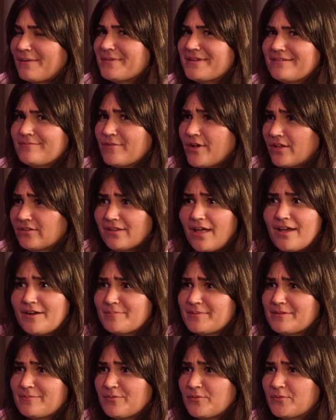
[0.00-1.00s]
I mean, a
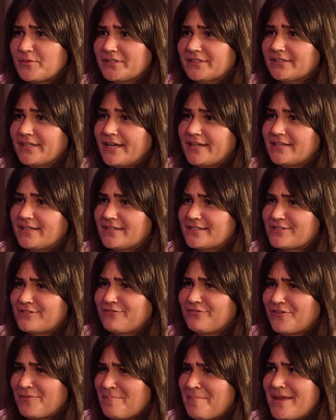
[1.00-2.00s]
lot of people wouldn't like it.
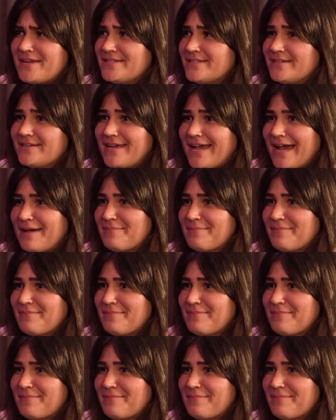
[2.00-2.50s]
It's fermented